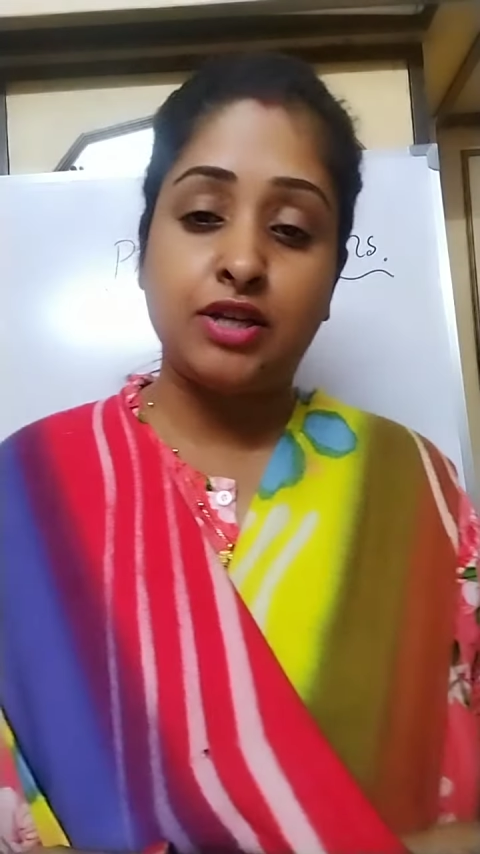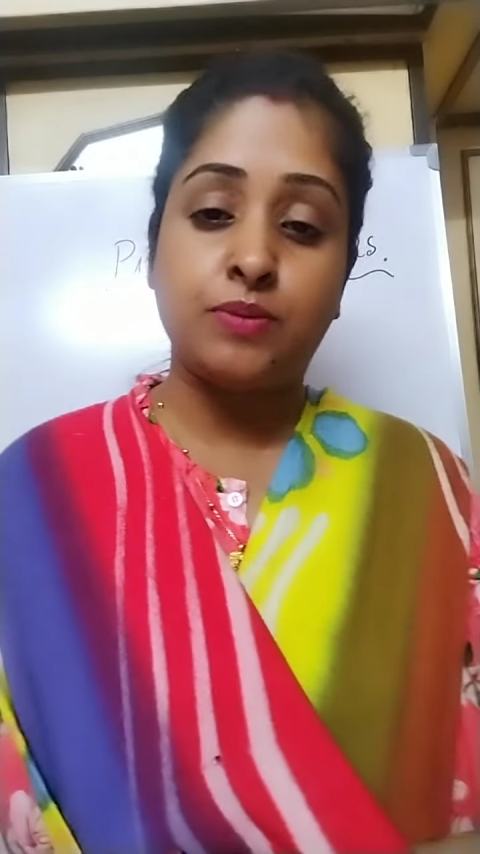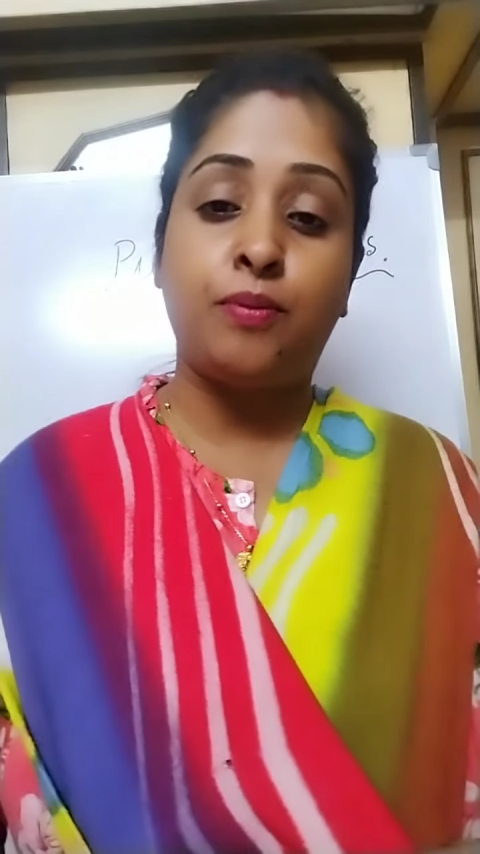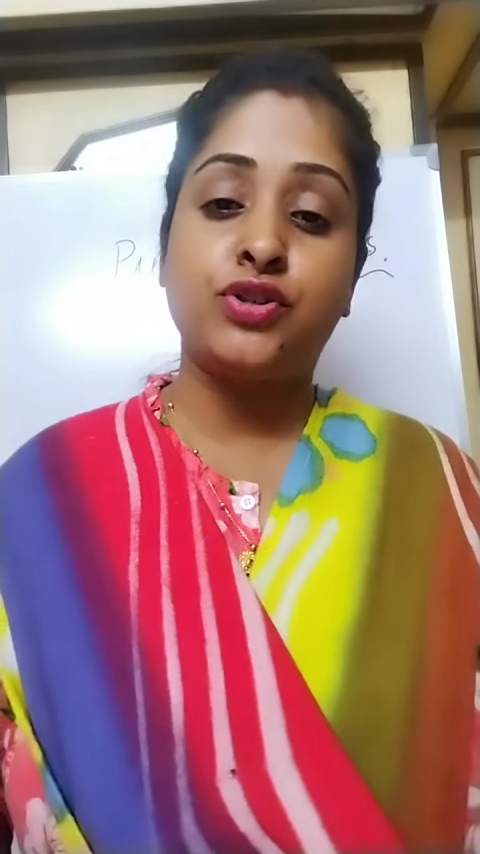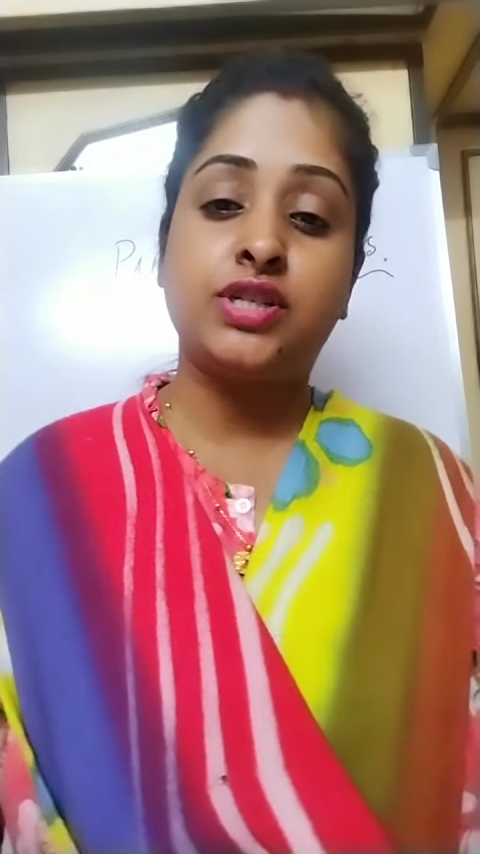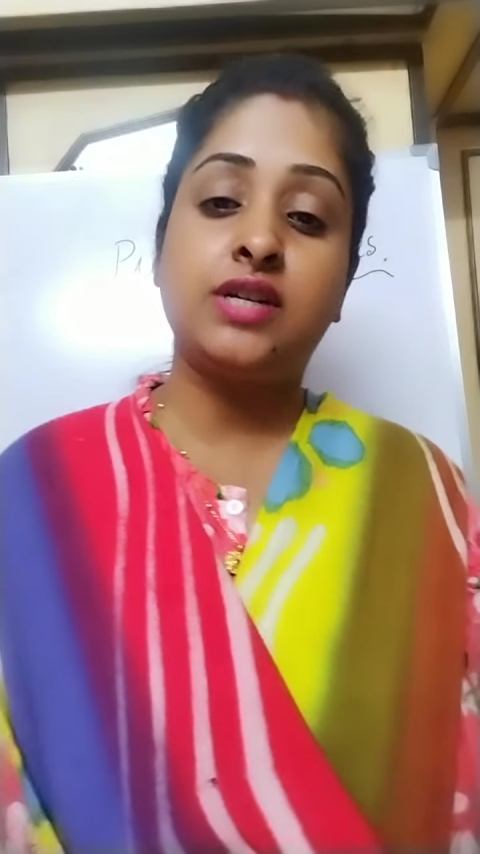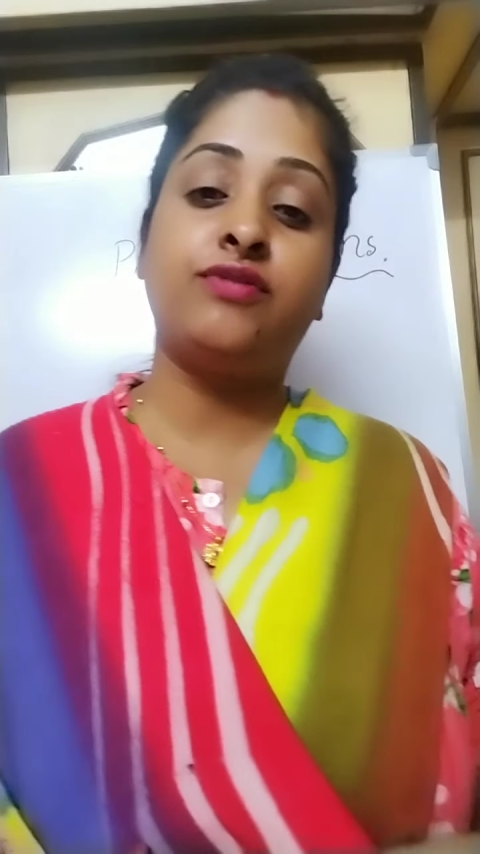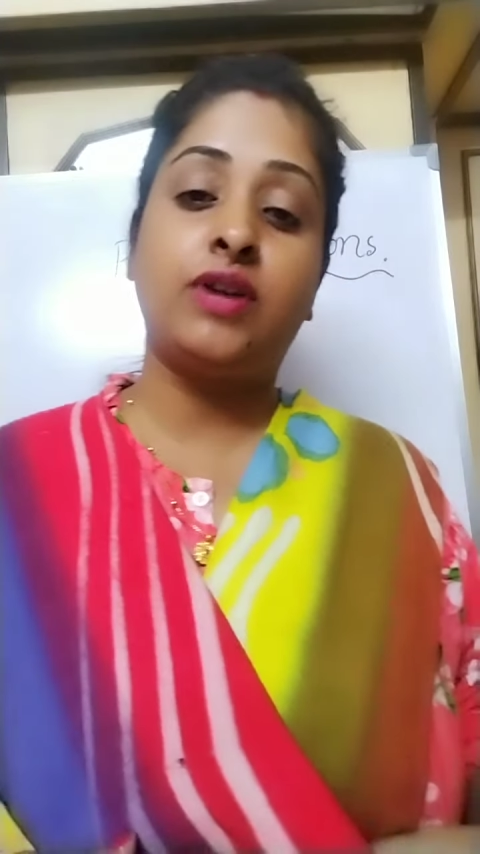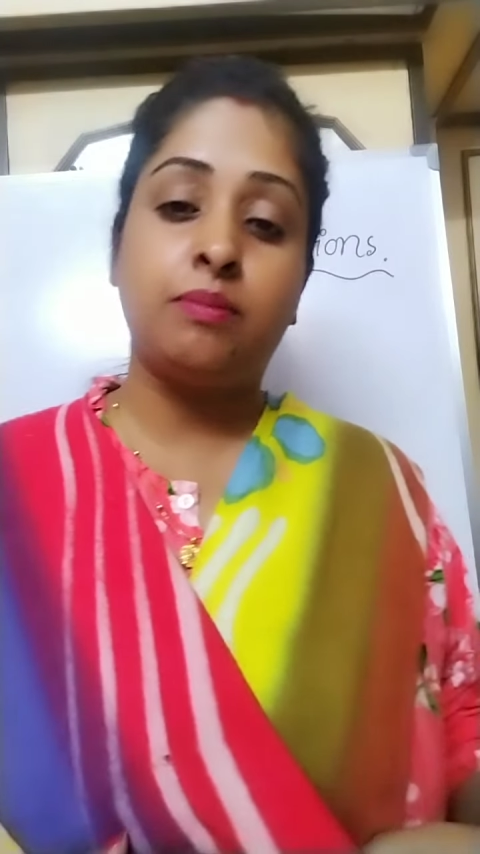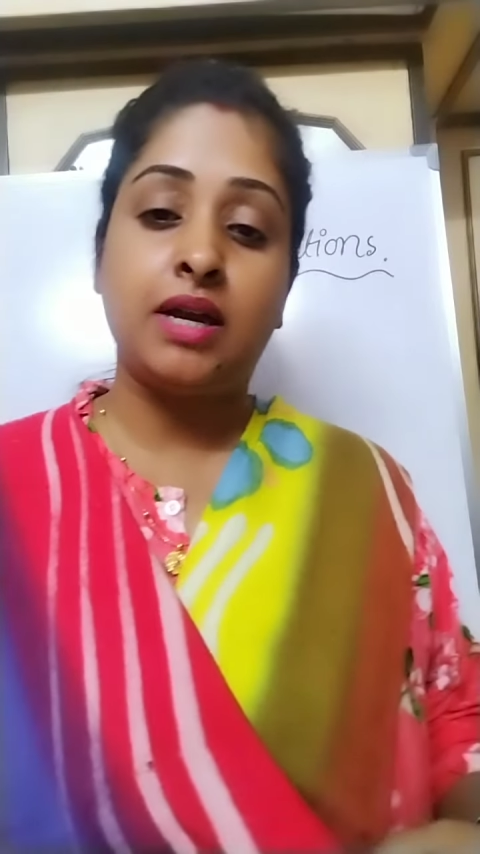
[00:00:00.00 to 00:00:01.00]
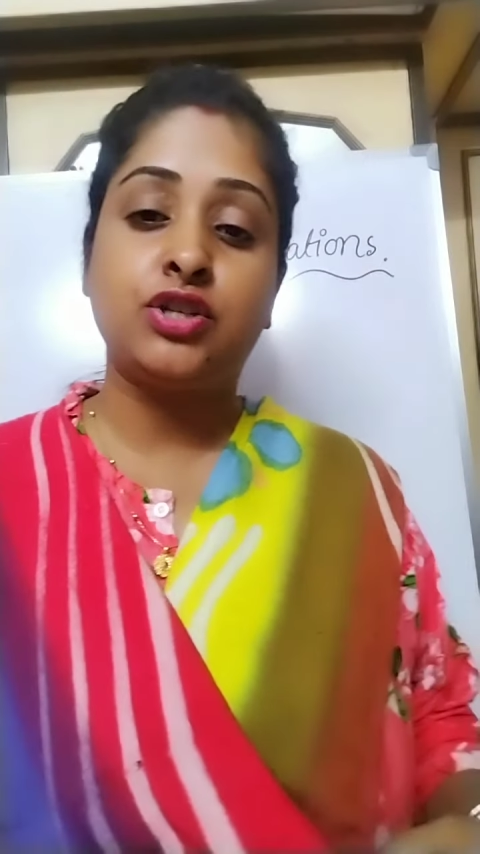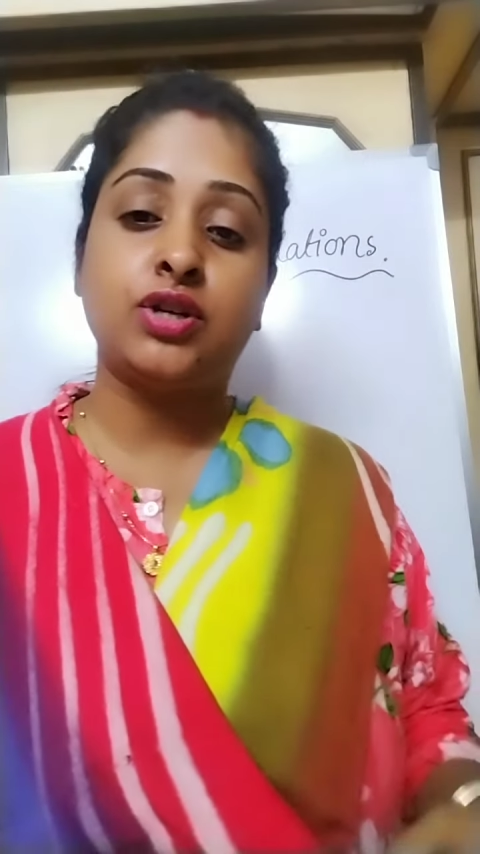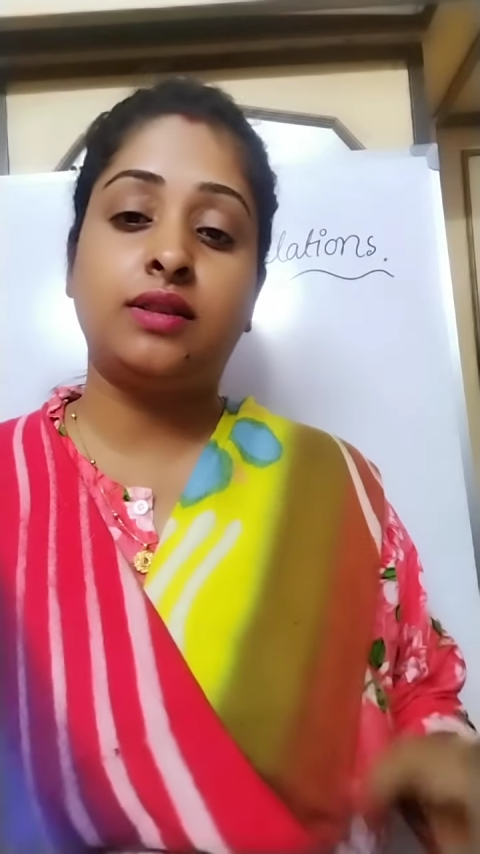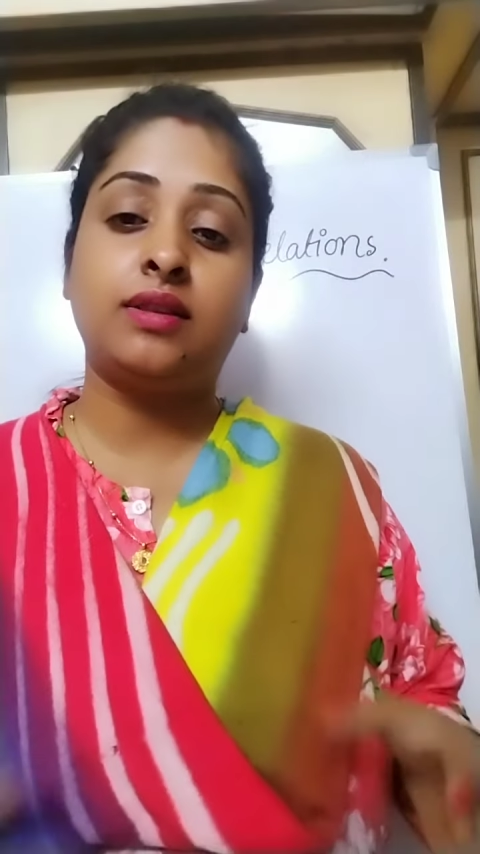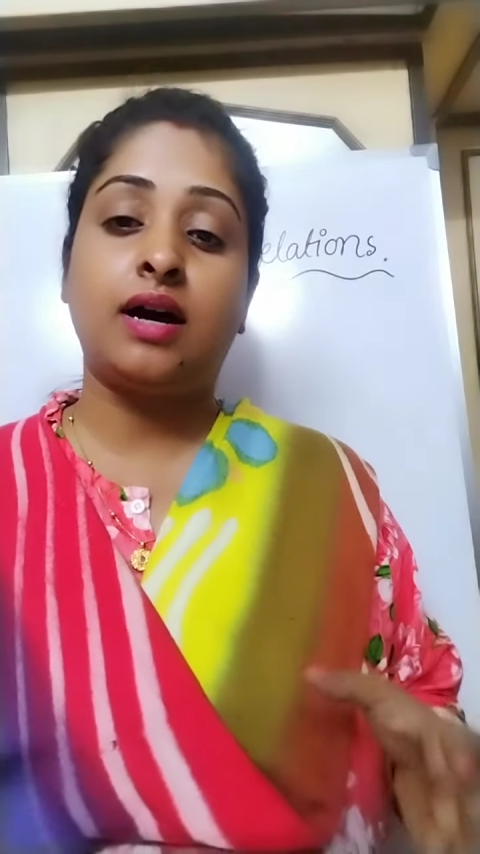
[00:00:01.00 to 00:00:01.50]
a positive image
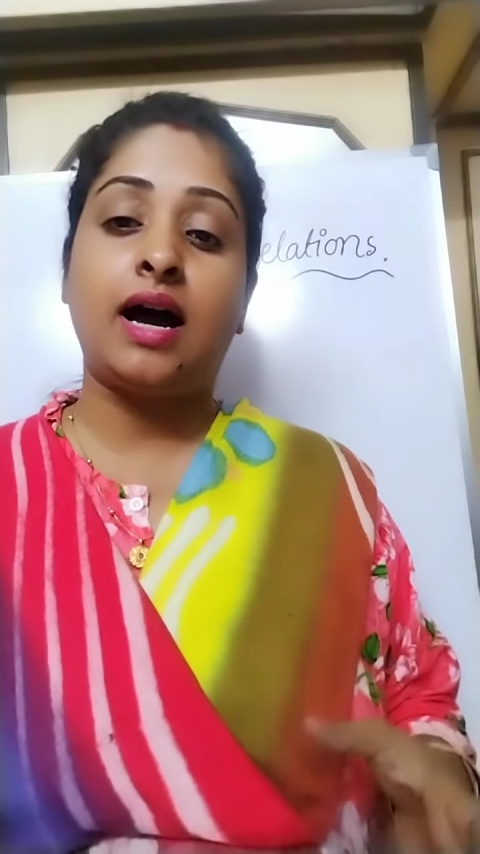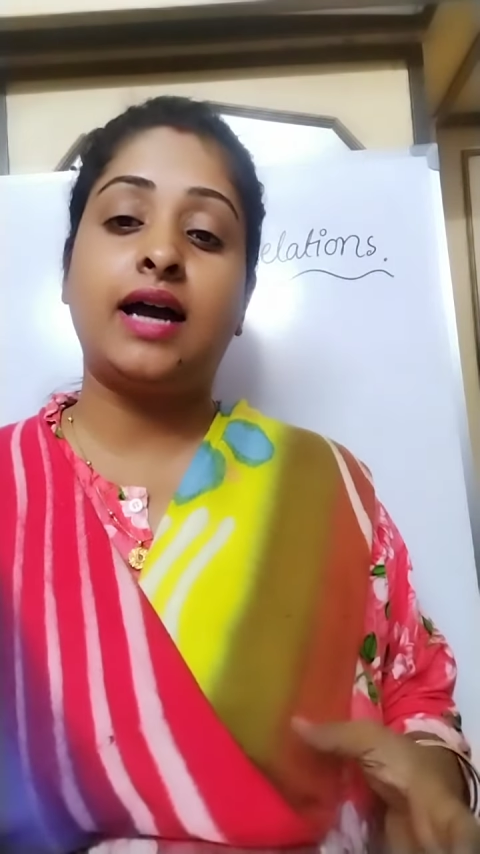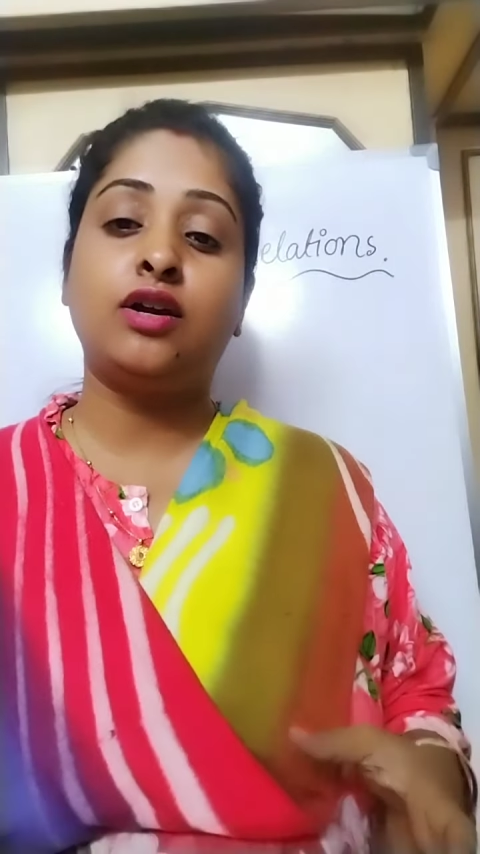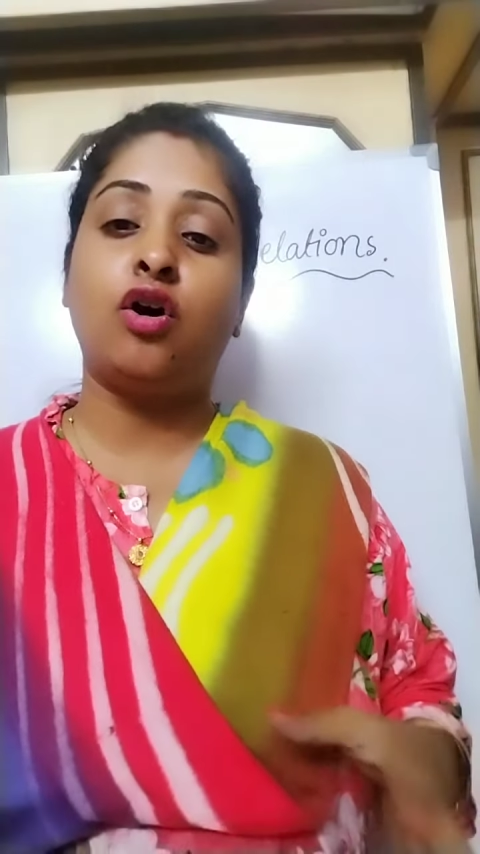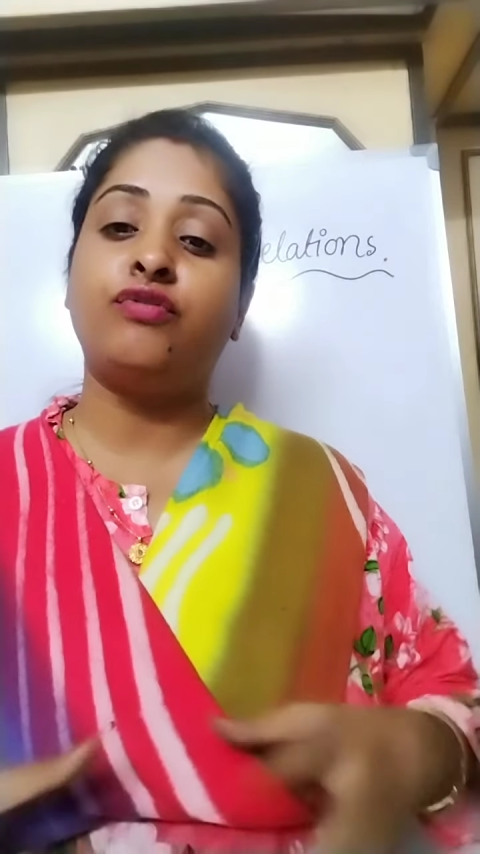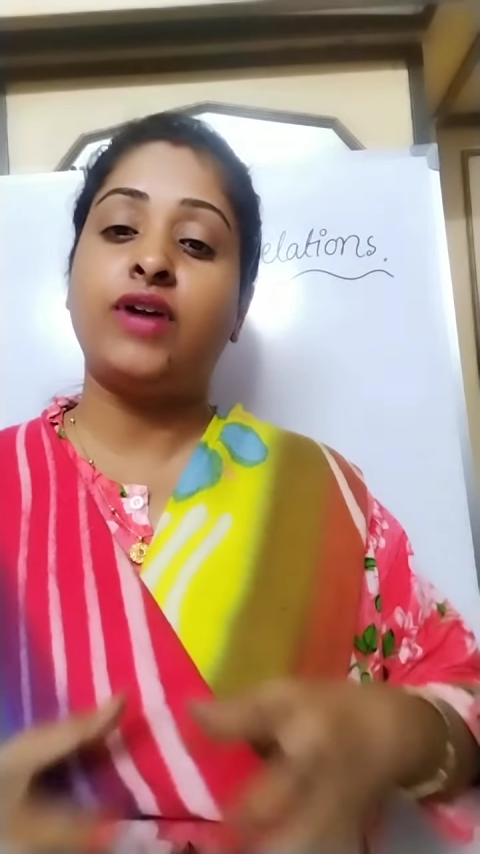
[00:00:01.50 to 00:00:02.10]
in the eye of